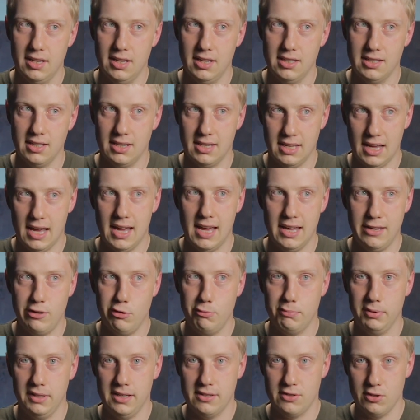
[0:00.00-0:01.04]
he's a guy who
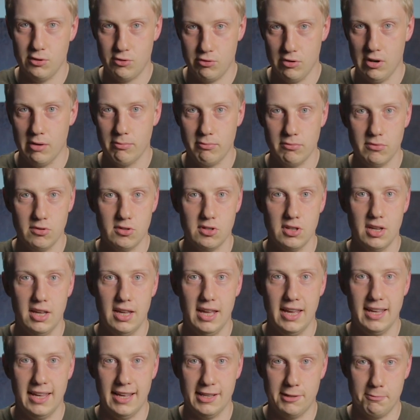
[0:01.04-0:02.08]
plays the drums
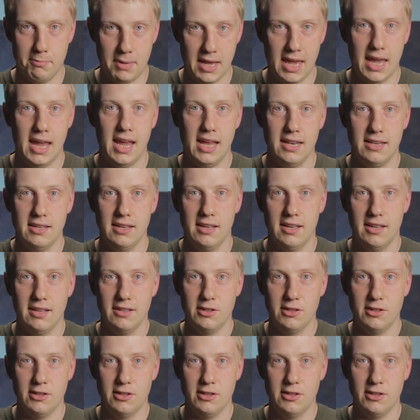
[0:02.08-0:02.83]
and gets paid